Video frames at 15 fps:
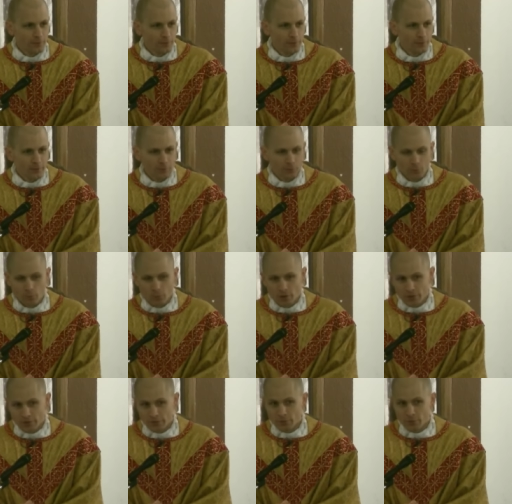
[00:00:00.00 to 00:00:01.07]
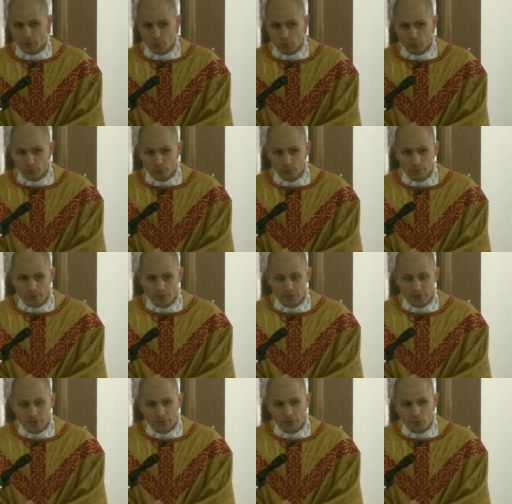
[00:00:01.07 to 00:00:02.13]
So that's the what and the who.
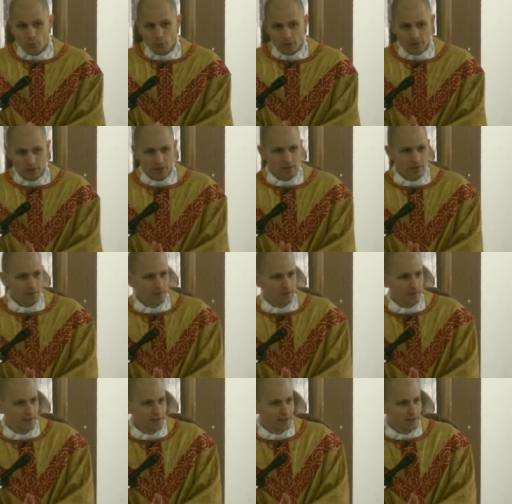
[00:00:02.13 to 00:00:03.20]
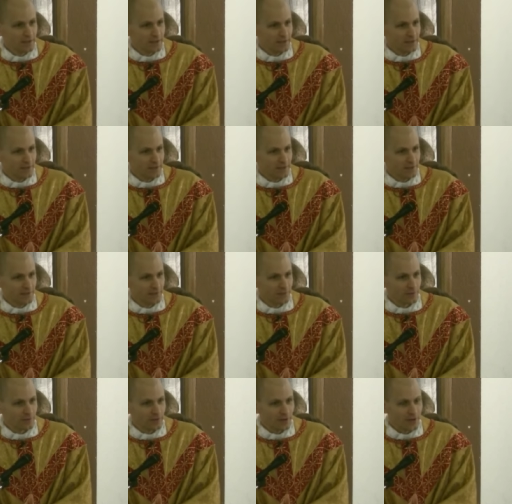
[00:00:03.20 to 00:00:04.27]
And the when
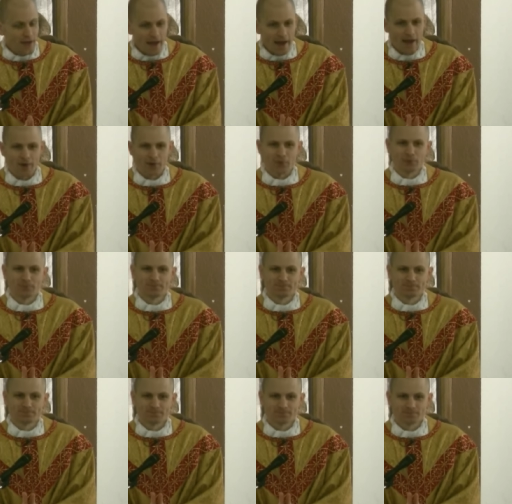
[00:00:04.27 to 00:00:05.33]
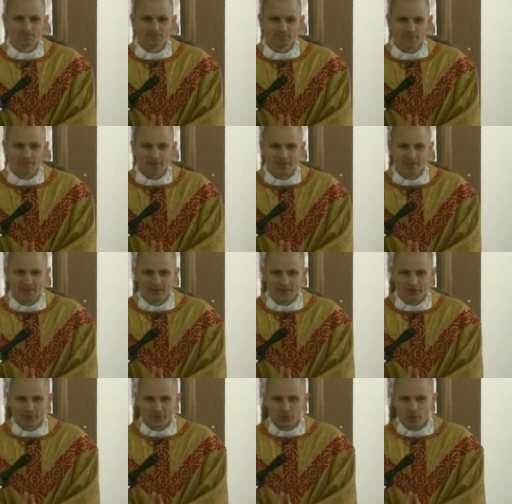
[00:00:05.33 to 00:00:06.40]
is now.
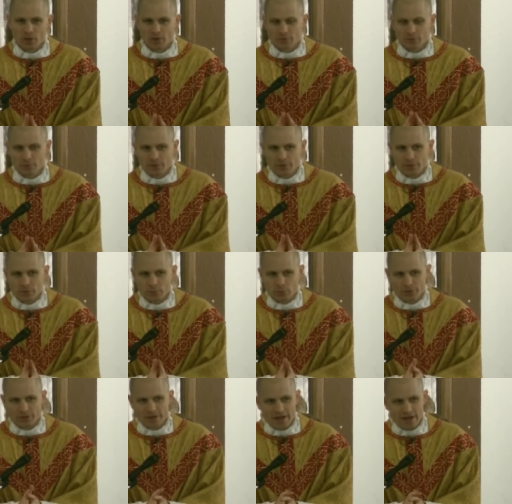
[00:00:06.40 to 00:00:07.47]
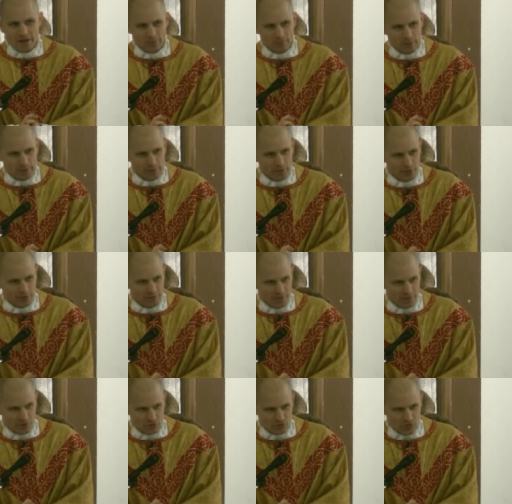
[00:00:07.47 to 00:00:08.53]
Right? So often we think, well, yeah, maybe I'll give
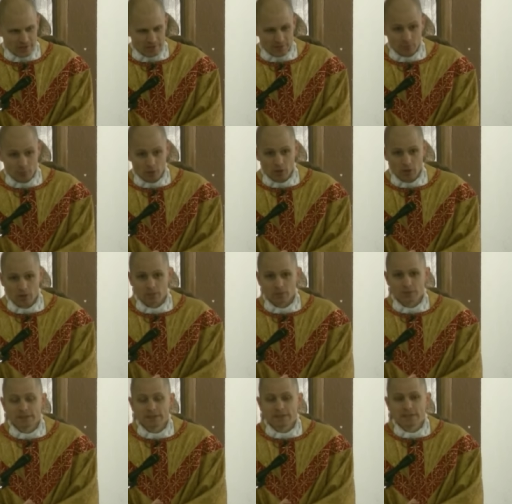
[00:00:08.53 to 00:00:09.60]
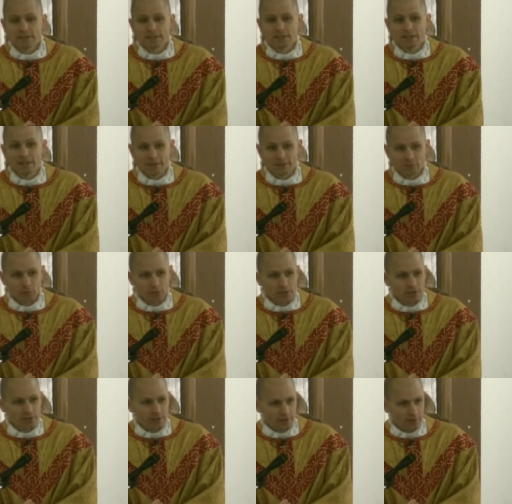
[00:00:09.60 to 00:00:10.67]
that a shot tomorrow, next
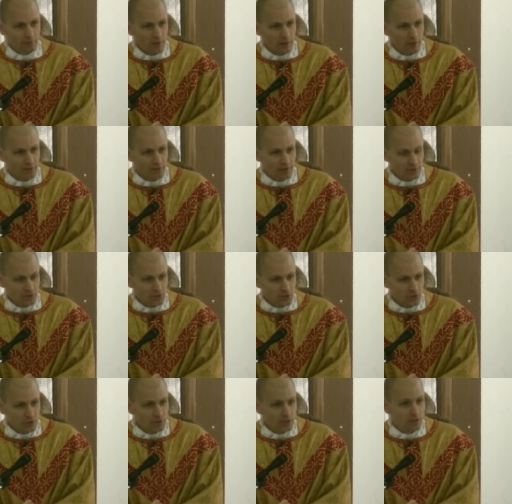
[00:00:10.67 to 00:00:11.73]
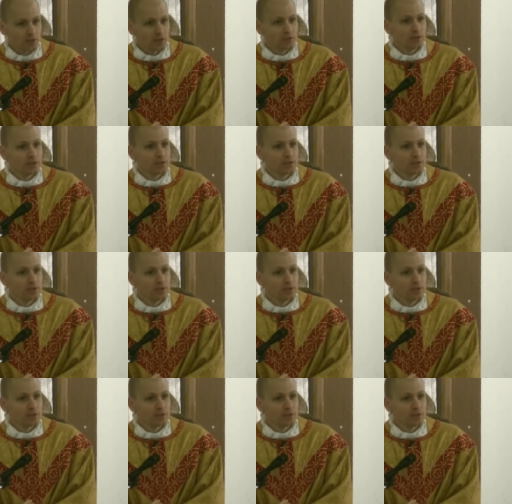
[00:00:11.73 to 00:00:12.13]
week, next month, next year,